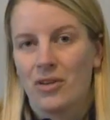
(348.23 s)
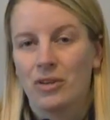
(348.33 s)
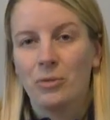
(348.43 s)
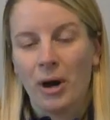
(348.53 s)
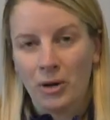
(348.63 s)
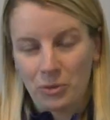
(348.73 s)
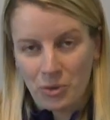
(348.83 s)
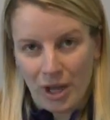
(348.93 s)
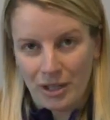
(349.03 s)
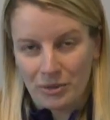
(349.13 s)
For part
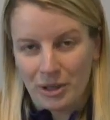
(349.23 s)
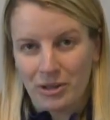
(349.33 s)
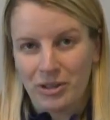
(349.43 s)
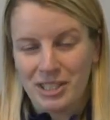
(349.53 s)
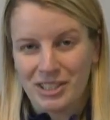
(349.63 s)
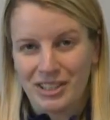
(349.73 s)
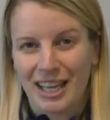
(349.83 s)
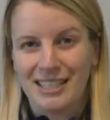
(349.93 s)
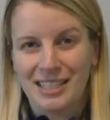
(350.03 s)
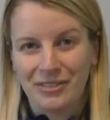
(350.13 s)
1, we are going to look
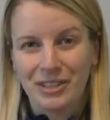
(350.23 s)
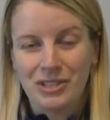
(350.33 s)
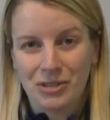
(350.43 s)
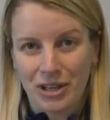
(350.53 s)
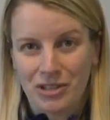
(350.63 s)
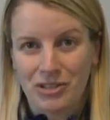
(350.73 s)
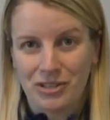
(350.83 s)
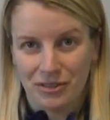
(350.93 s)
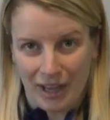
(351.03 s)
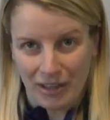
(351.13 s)
at different structures
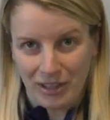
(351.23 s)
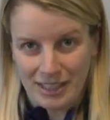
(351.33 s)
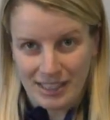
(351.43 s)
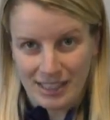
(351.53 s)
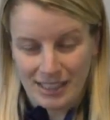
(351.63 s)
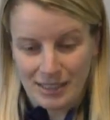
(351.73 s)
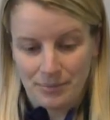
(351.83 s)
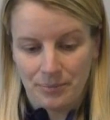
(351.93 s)
of viruses.